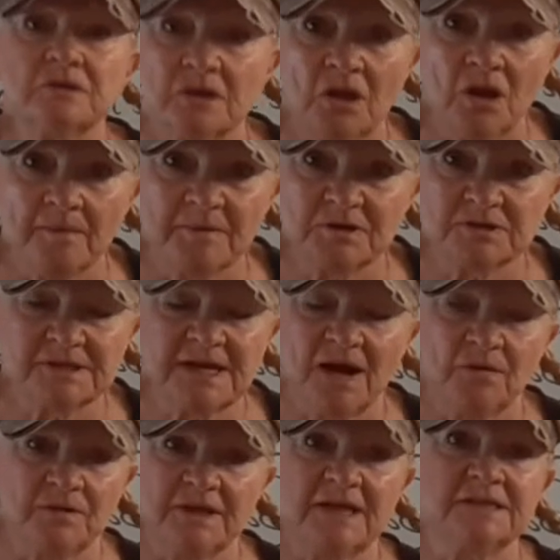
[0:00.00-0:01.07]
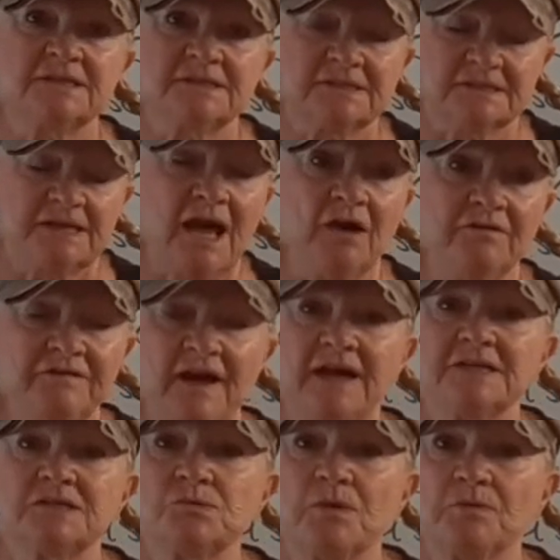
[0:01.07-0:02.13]
kilometers an hour. That's how
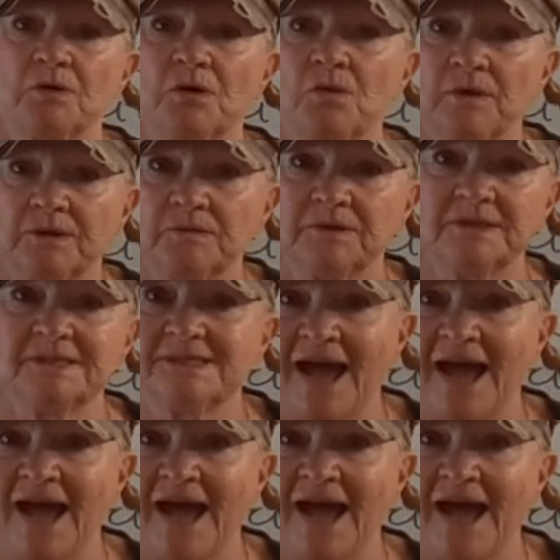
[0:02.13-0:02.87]
fast we were going when this